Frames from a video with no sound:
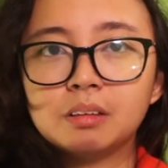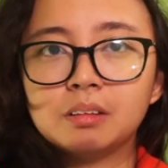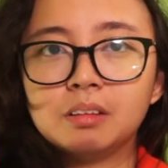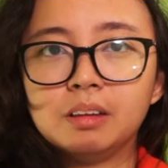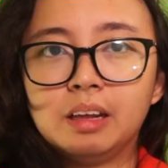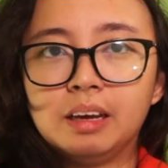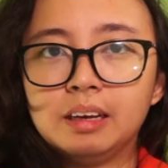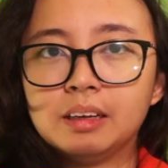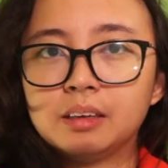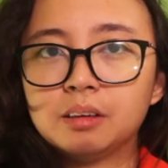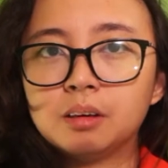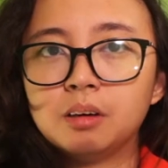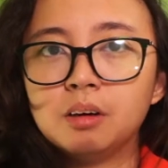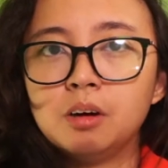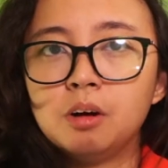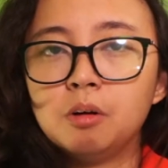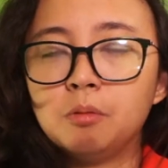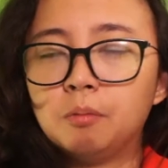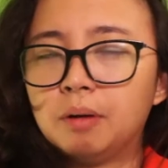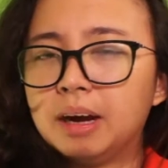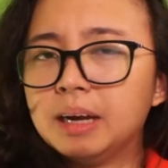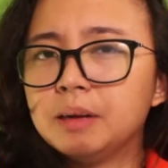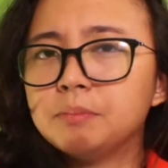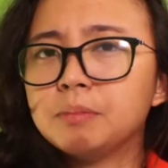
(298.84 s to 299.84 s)
like
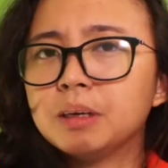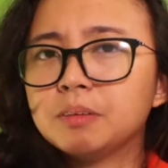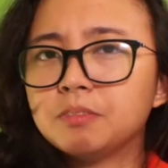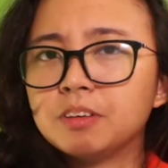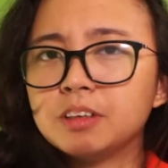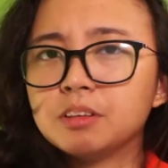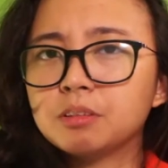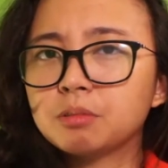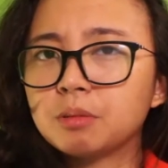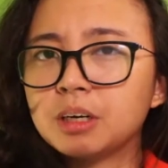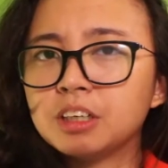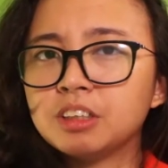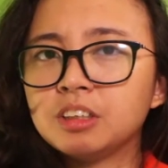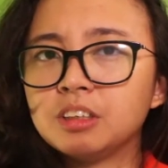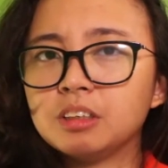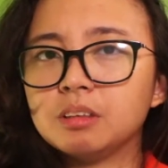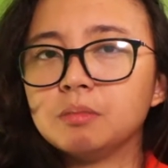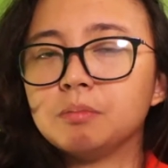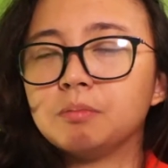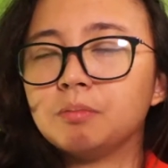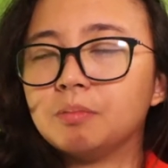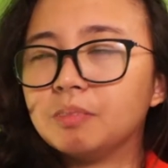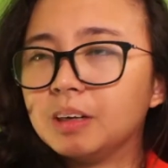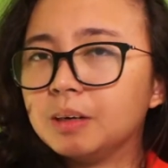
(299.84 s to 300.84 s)
why my friends
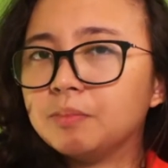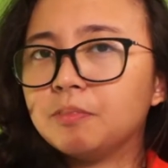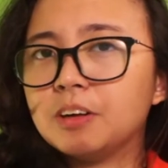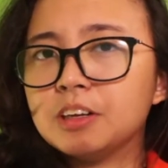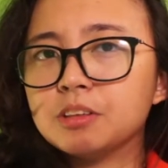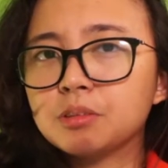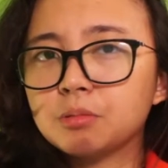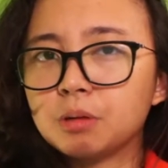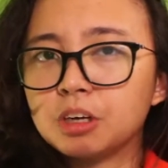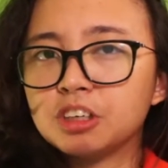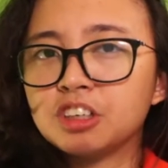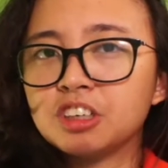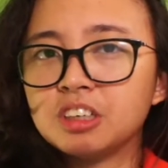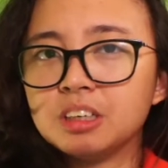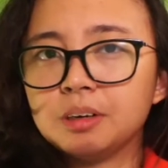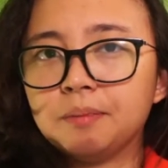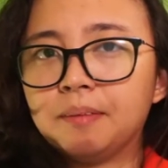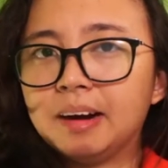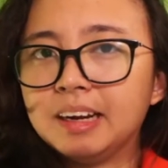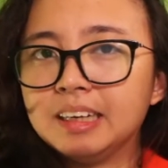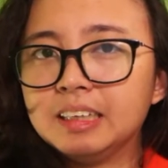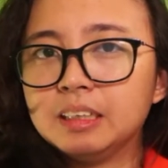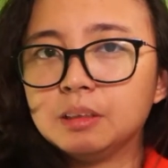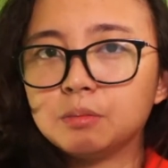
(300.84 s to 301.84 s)
question my friends questioning
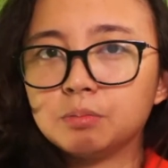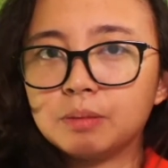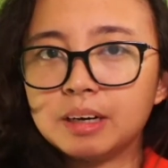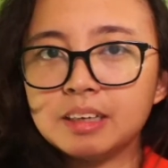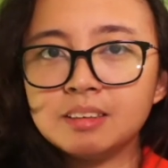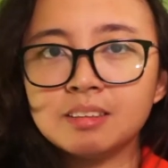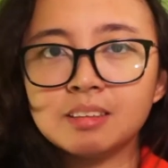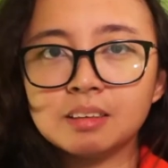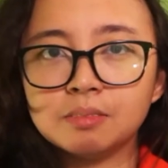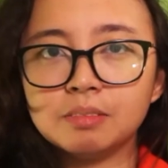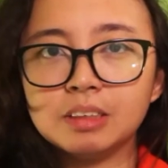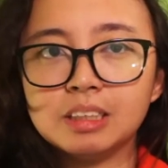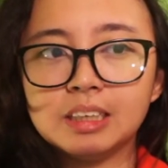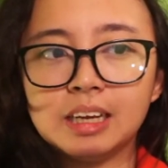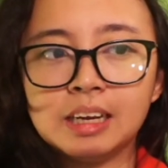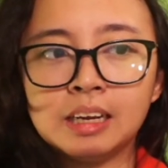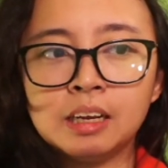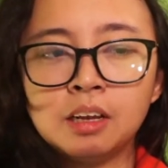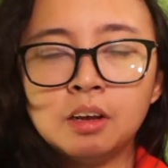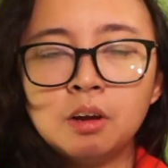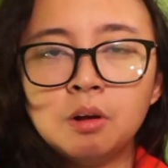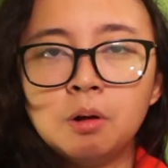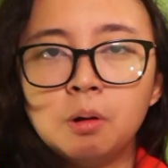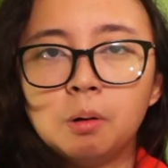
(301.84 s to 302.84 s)
why I eat rice every
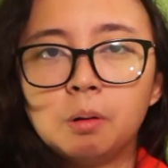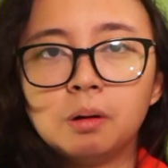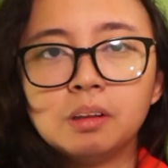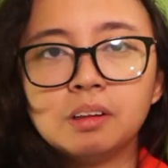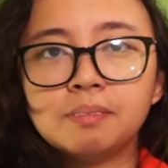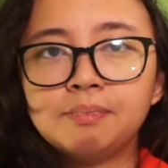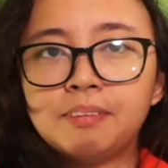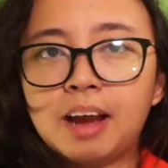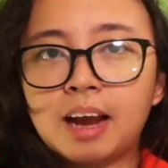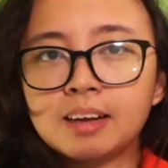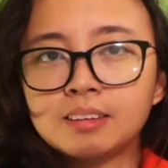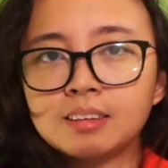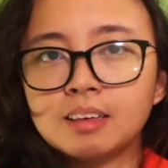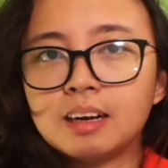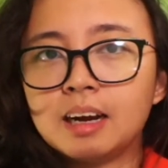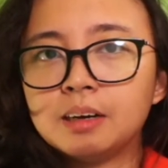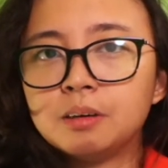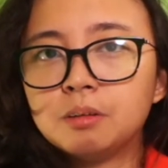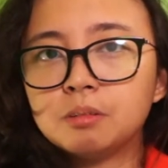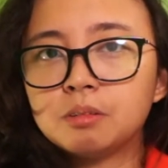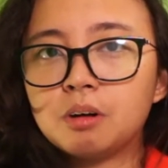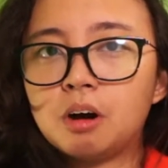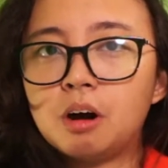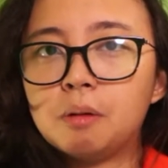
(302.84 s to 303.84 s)
day or the fact that I
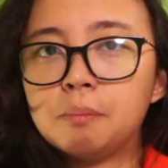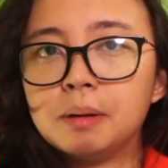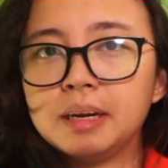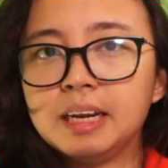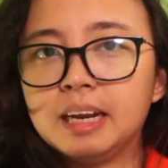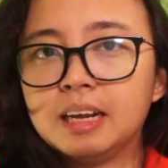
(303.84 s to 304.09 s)
don't call my